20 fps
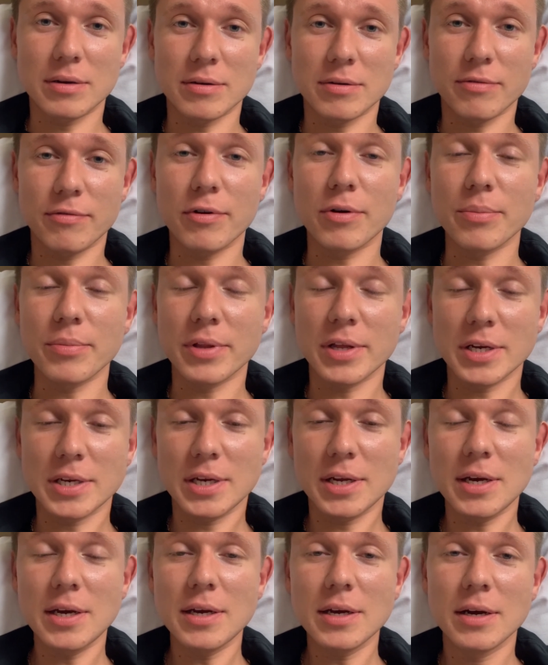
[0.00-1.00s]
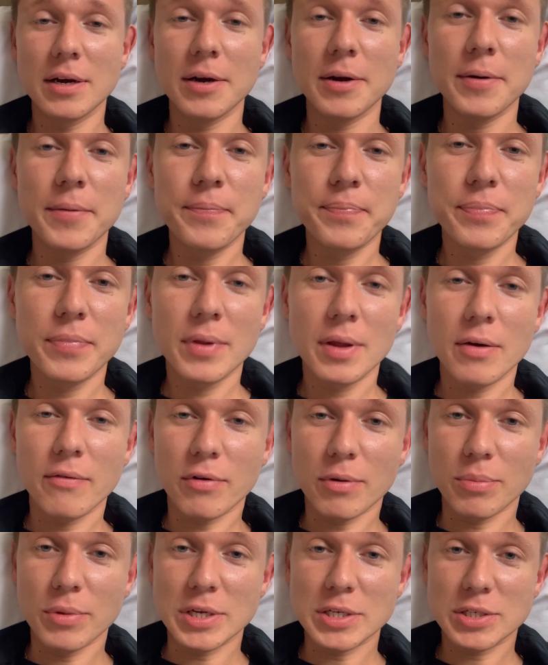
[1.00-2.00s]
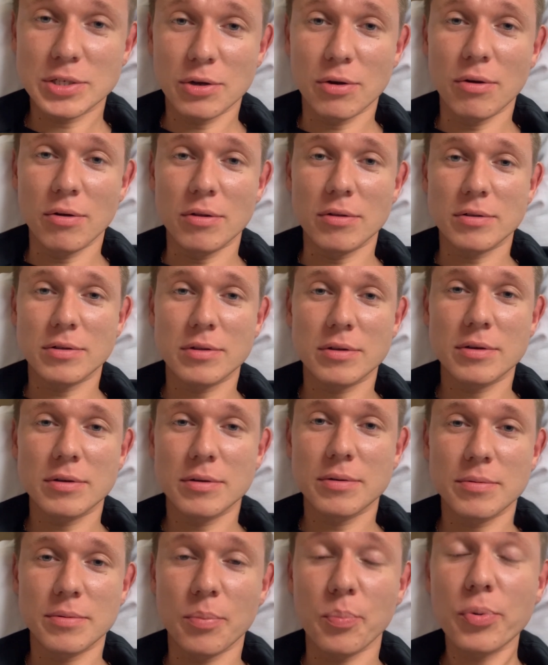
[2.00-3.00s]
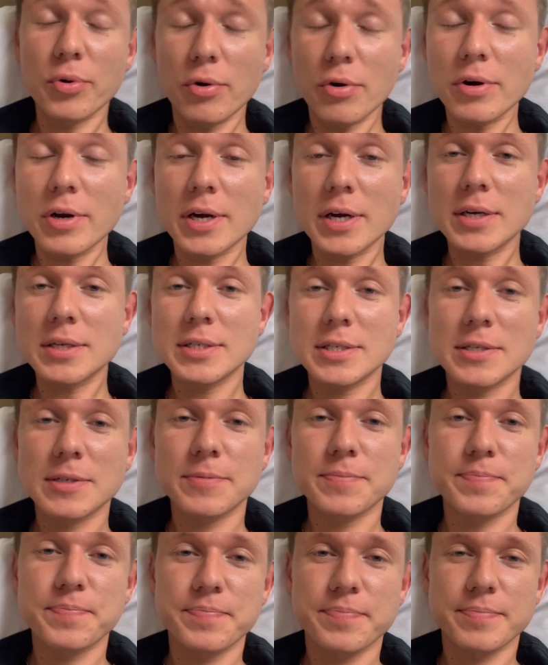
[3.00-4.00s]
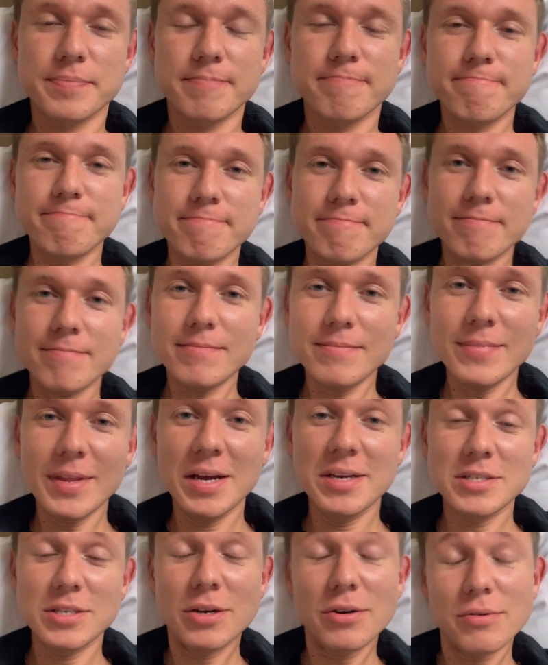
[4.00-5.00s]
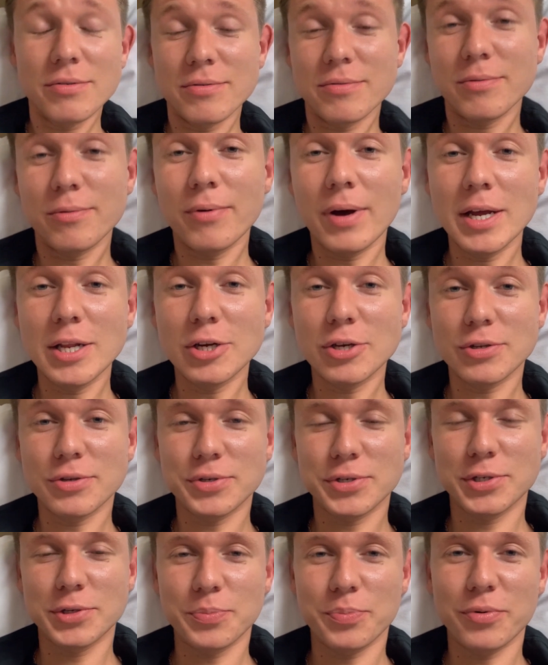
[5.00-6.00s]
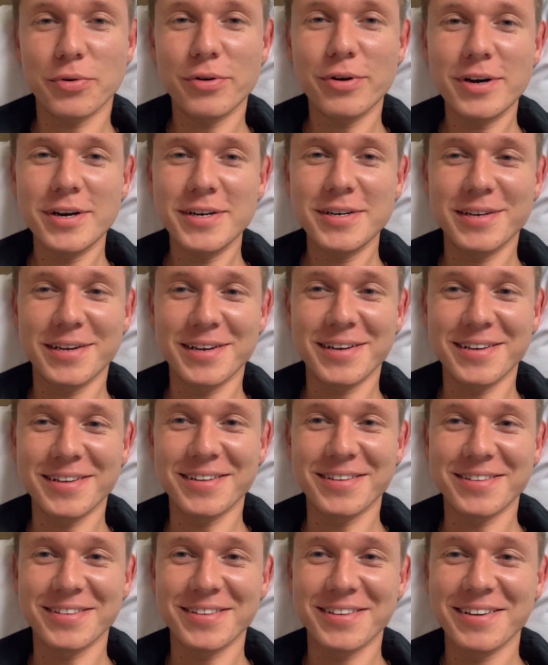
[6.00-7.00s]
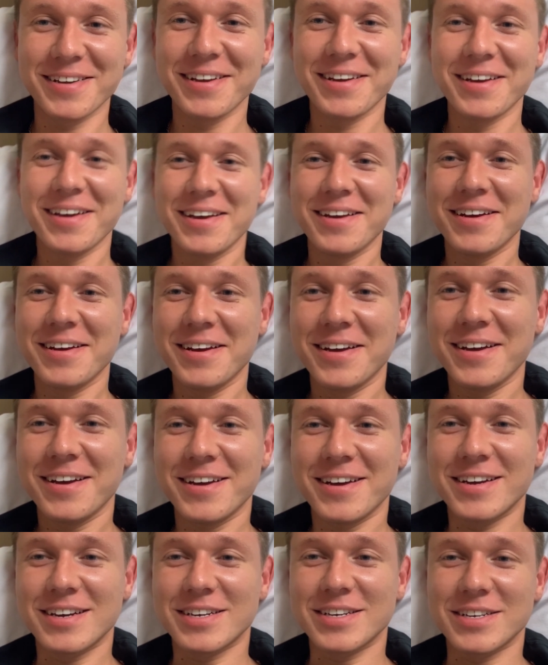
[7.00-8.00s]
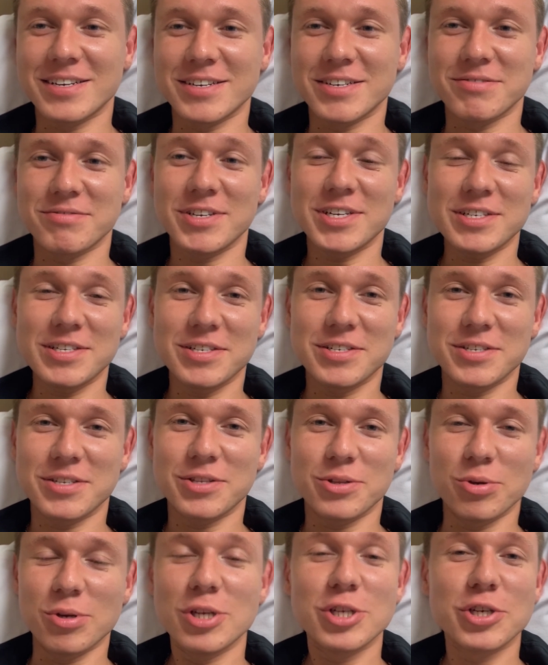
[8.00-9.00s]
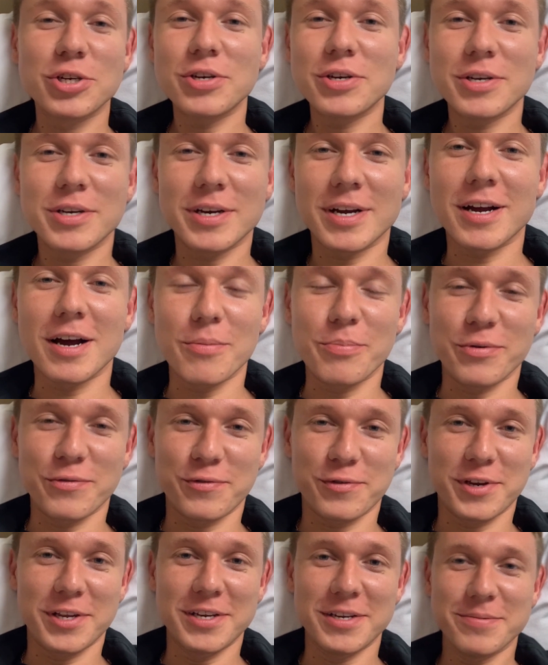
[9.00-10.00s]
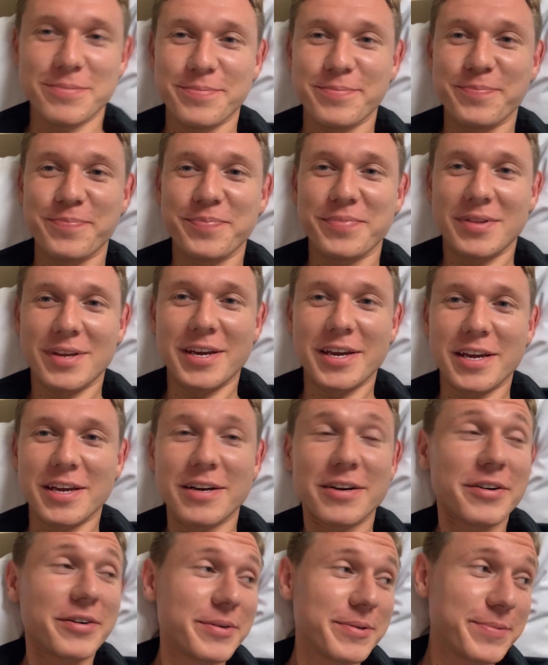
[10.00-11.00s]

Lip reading: from the tea, from the sold products. So why not to support and just to enjoy a cup of tea here.